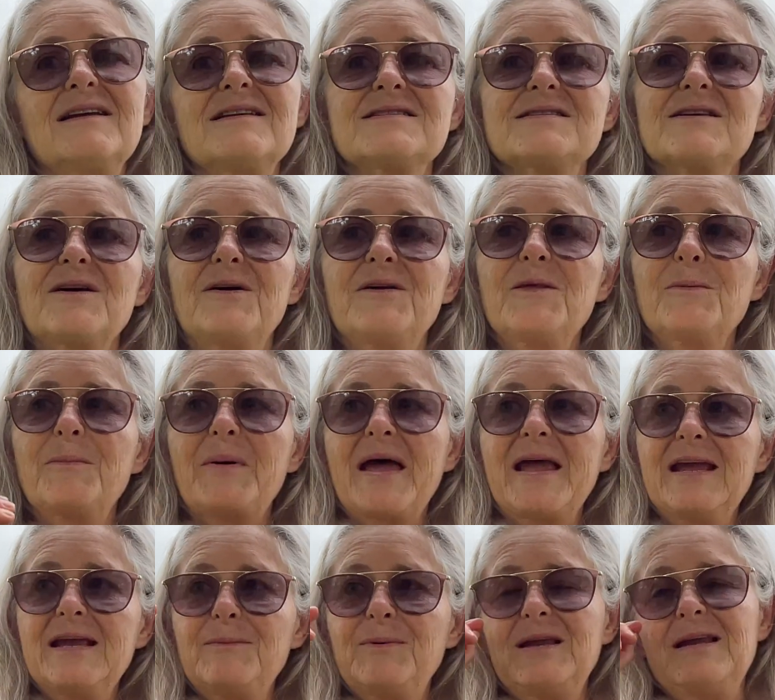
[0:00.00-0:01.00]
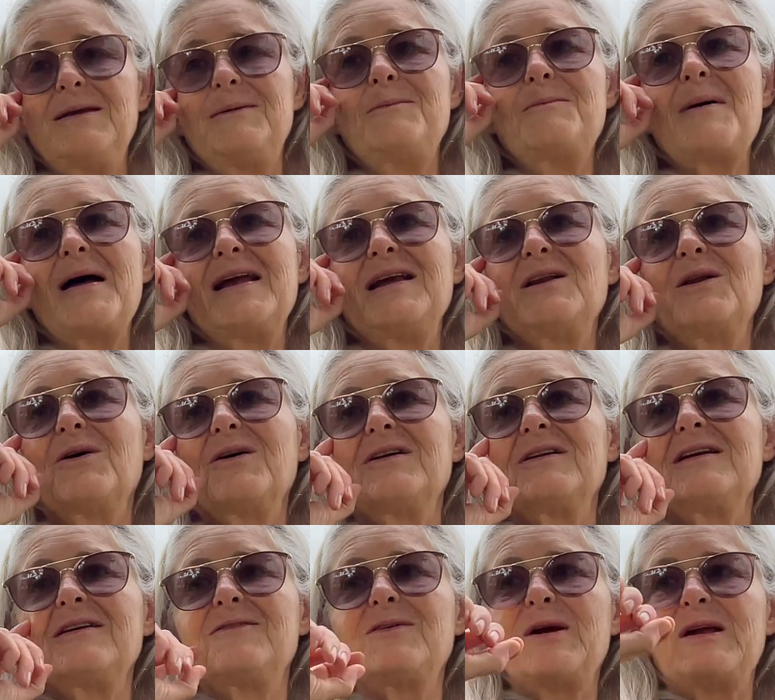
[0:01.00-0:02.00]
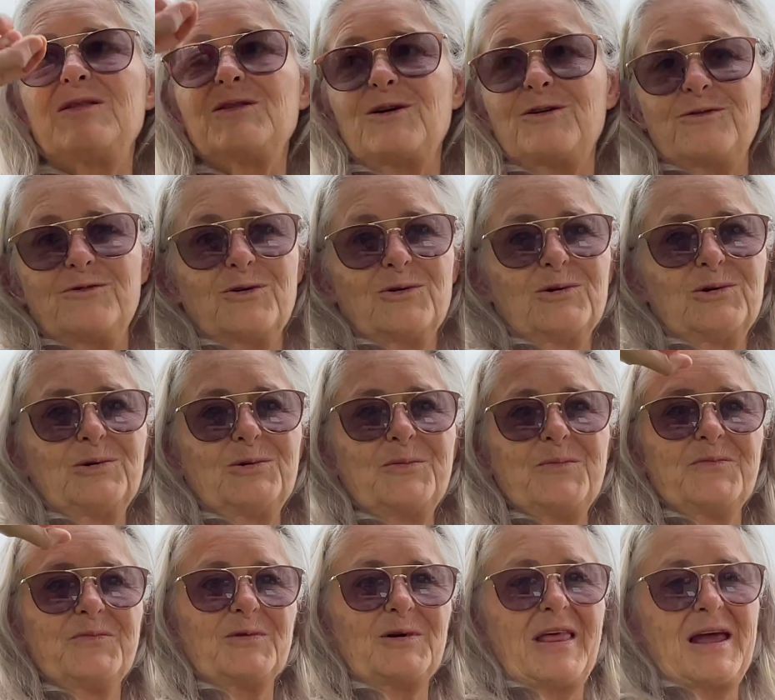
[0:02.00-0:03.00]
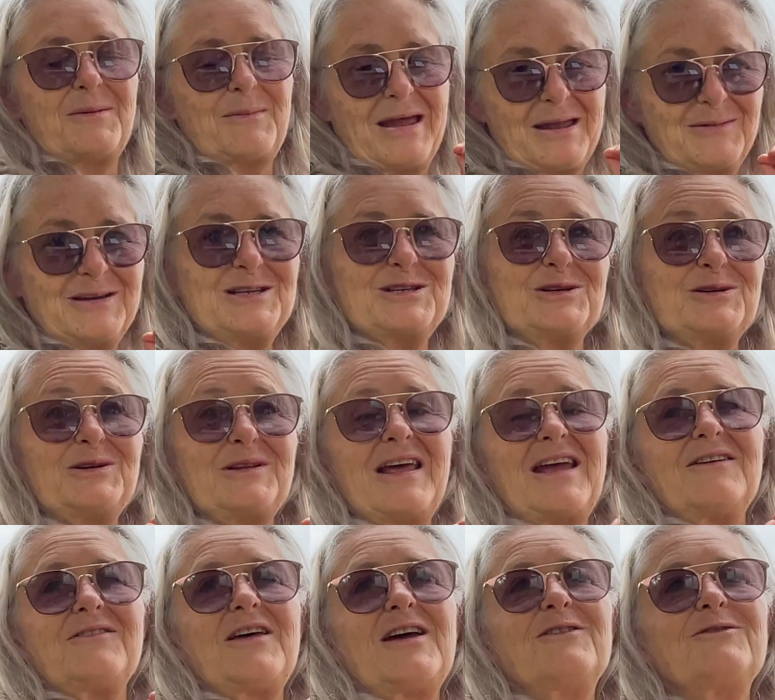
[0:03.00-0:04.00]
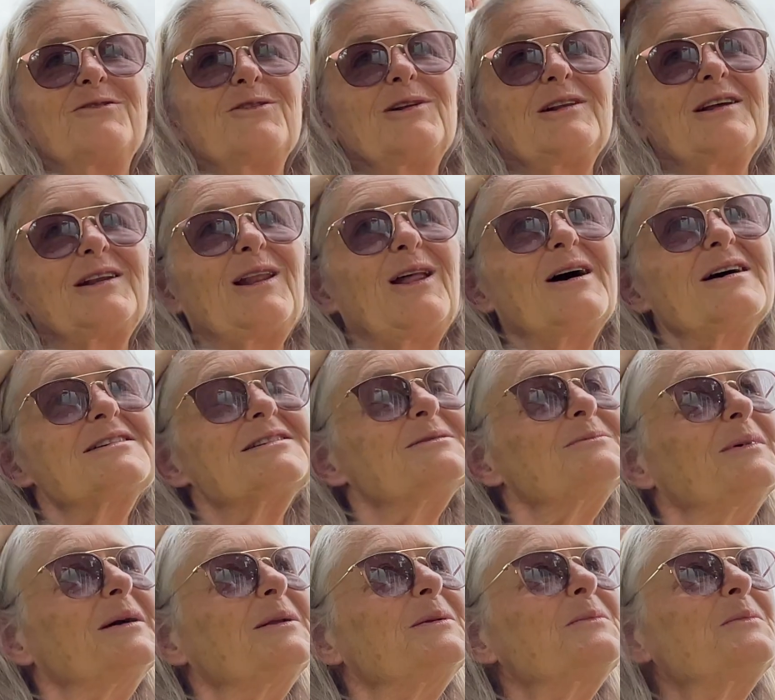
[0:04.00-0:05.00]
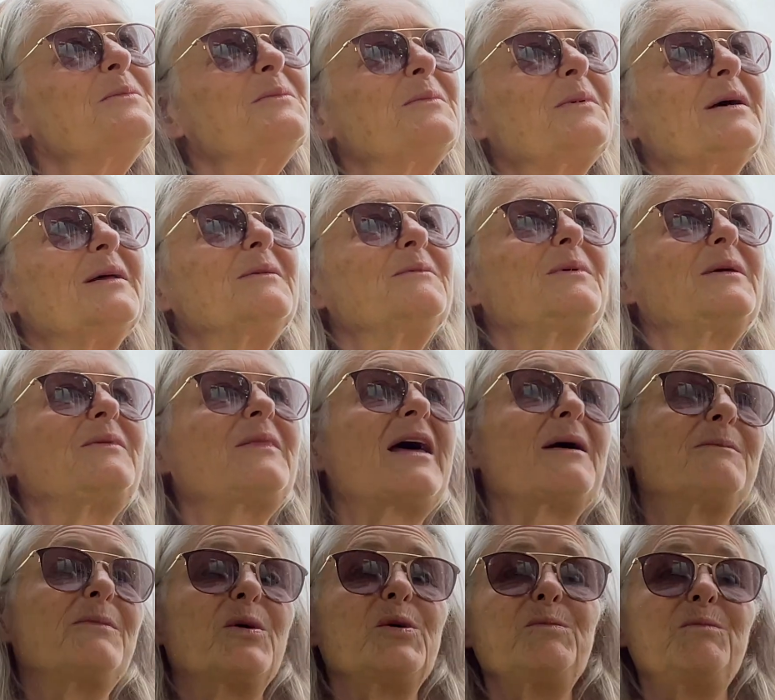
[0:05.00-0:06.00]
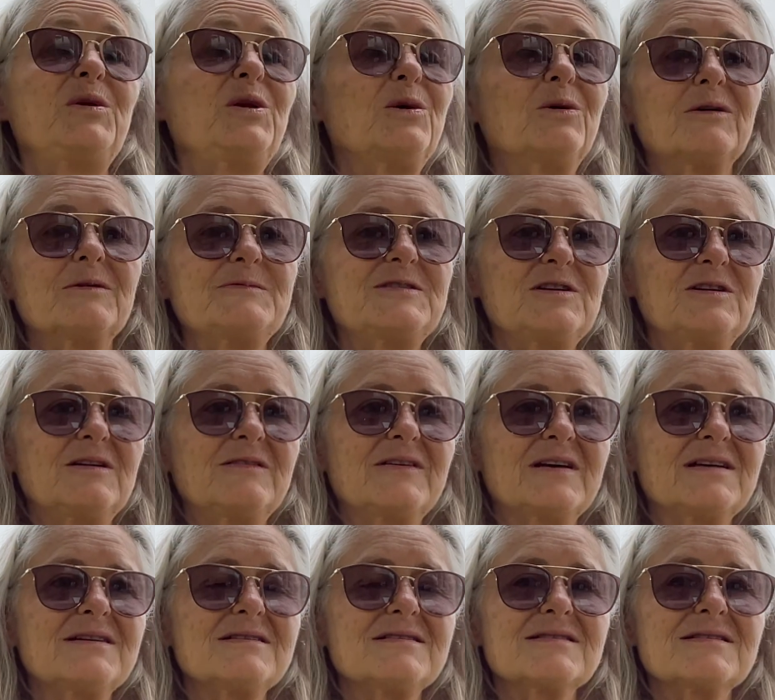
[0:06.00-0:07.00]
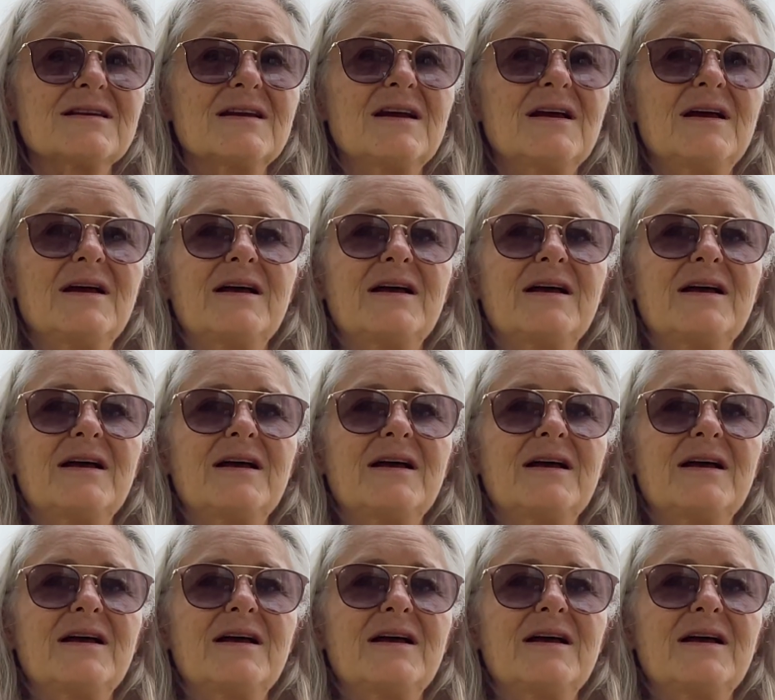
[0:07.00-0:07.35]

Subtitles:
So the baby may not have had that full, well, they maybe do have that full enlightenment, but they're pure observers.